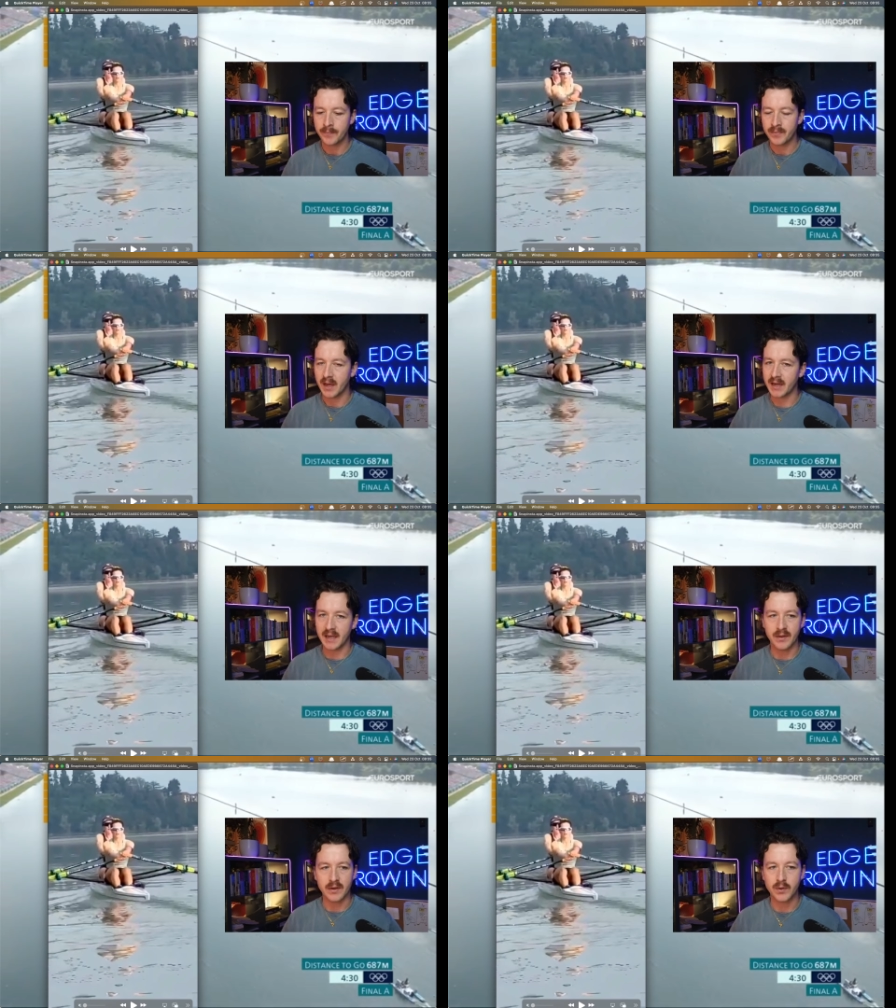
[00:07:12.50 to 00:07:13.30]

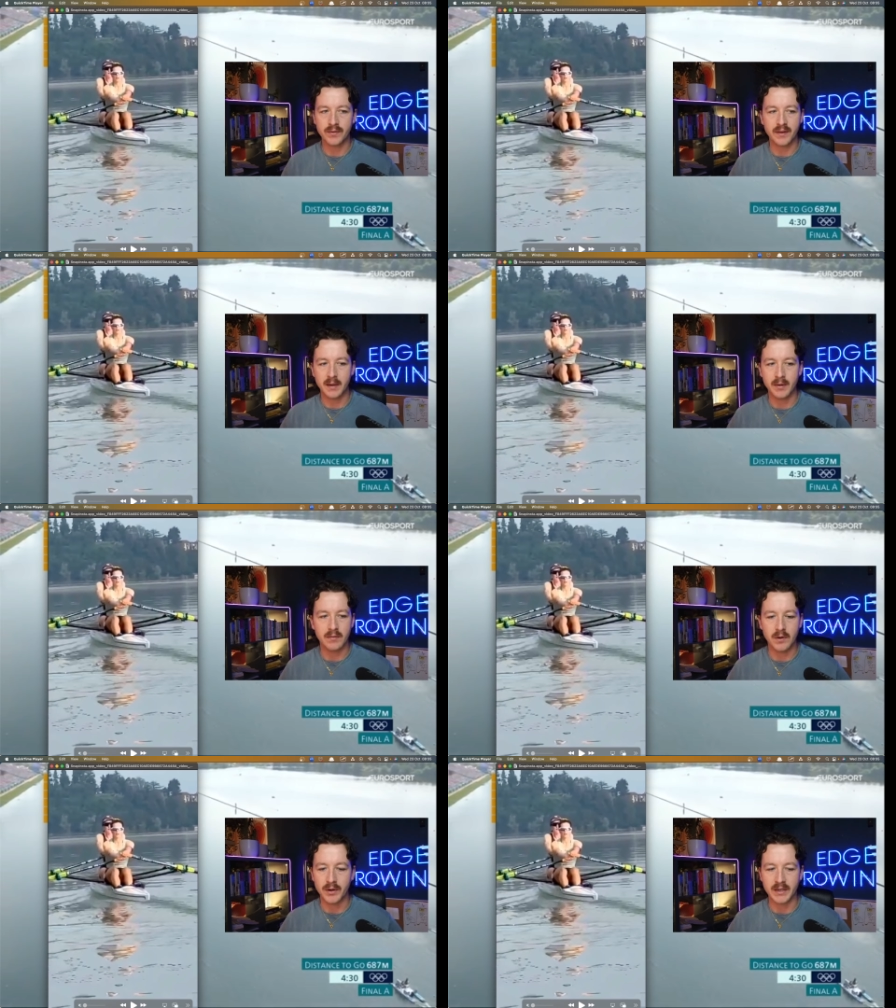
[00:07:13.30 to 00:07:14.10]
again, the cool thing about
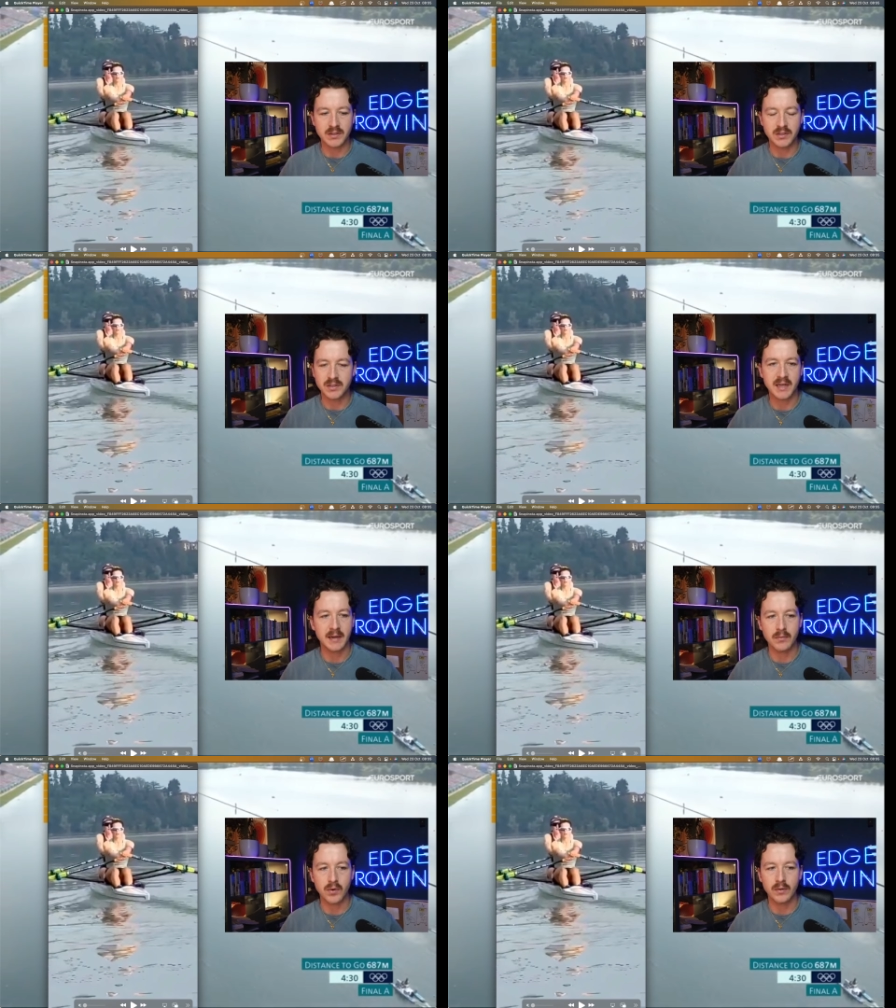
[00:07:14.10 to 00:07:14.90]
rowing is you're just
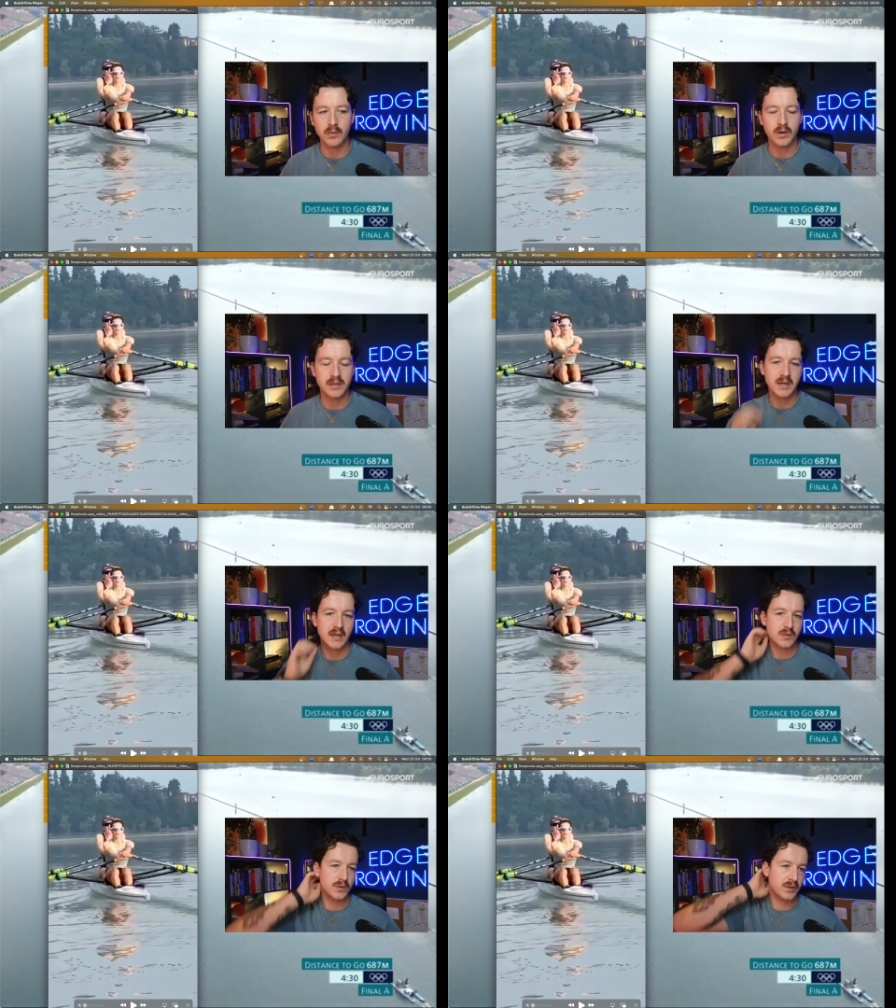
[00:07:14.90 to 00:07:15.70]
getting more and more in
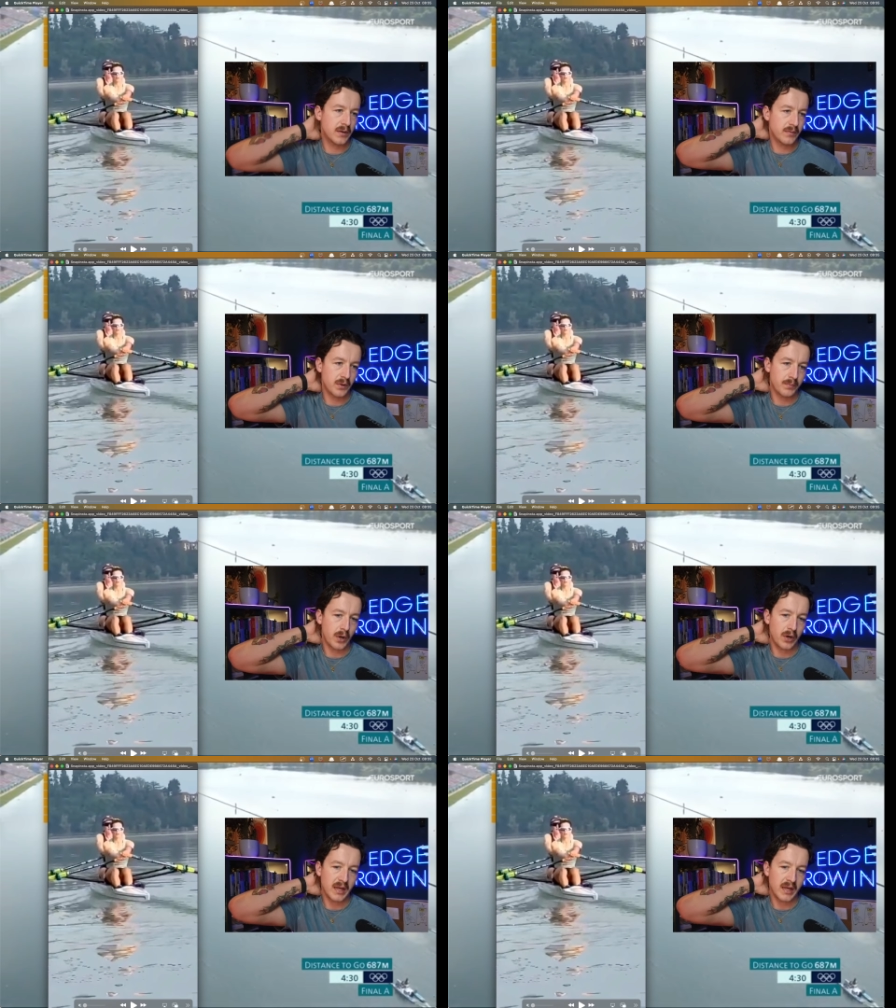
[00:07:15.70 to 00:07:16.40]
touch with your body.